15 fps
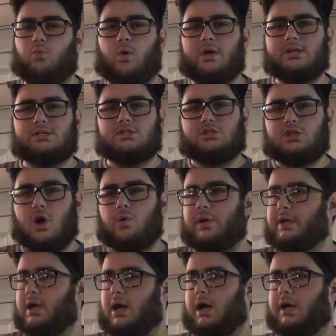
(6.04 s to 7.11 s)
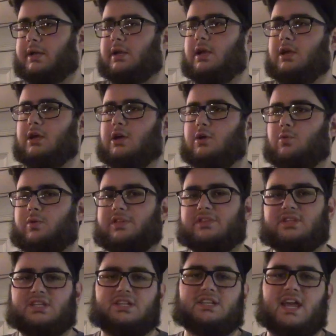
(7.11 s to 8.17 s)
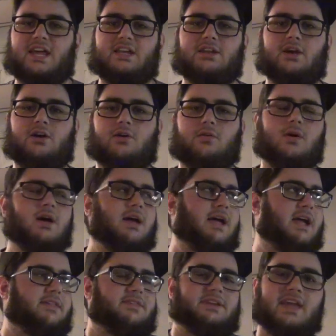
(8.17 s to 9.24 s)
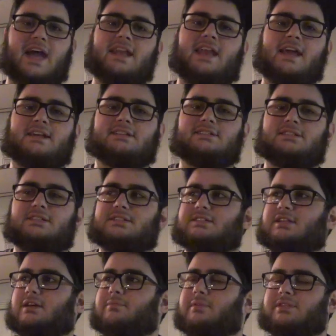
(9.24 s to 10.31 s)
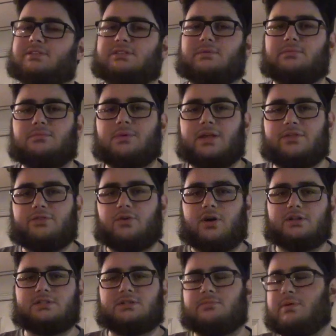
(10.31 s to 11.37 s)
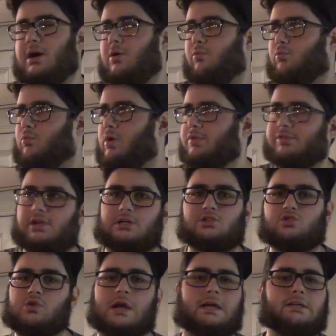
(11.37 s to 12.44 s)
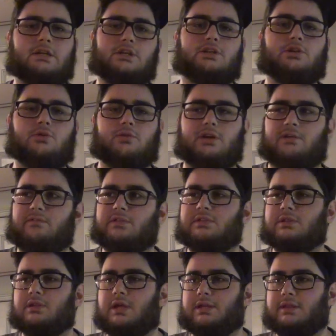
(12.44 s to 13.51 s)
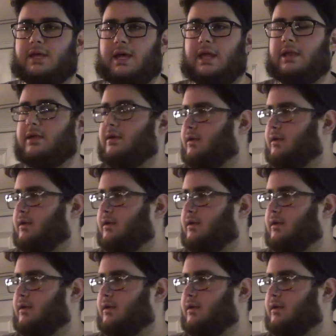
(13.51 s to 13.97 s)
what is going on with Nintendo and the NX system and some of my thoughts about what they're trying to do and everything like that.